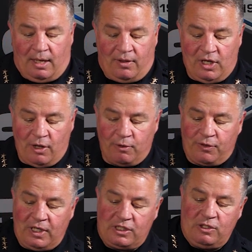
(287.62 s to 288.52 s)
The other
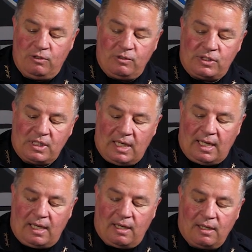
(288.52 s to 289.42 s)
thing too is
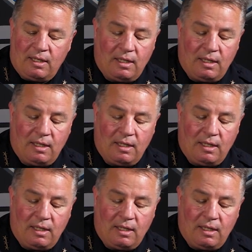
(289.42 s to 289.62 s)
a